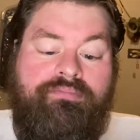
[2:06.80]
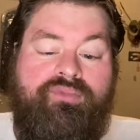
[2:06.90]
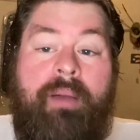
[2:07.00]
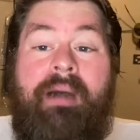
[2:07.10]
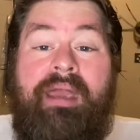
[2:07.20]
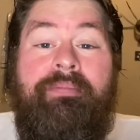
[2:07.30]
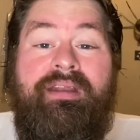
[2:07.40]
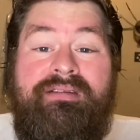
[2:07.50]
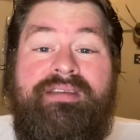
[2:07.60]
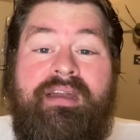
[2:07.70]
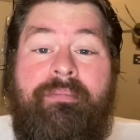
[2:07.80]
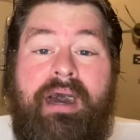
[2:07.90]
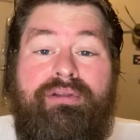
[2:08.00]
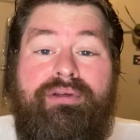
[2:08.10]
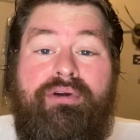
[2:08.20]
in my opinion, take them out
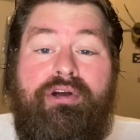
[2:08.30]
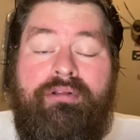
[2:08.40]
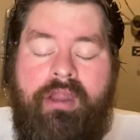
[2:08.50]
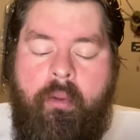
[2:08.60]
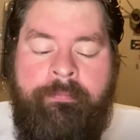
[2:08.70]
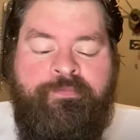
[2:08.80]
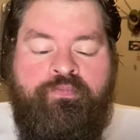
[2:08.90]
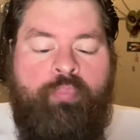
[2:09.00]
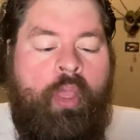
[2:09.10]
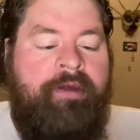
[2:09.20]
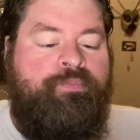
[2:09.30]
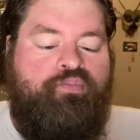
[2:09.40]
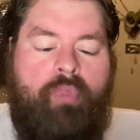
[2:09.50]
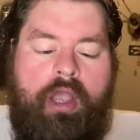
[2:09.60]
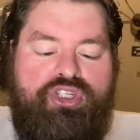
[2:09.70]
a little earlier.
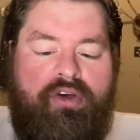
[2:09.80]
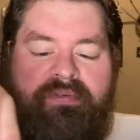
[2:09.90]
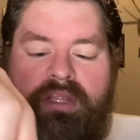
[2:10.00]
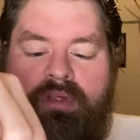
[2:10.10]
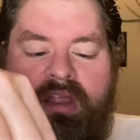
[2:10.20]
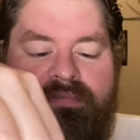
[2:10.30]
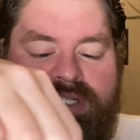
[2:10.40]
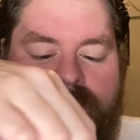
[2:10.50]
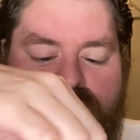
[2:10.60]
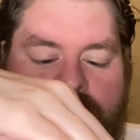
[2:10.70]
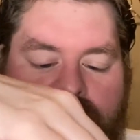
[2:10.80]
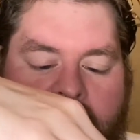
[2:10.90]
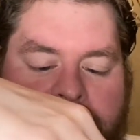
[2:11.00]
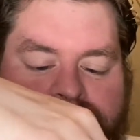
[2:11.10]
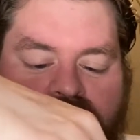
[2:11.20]
Sofrito lovers, I'm doing great.